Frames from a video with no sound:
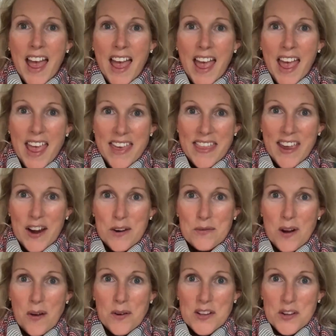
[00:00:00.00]
Hey there,
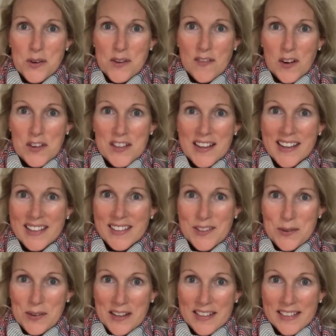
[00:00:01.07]
Rowan University
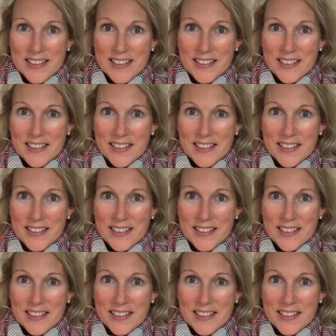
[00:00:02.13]
students.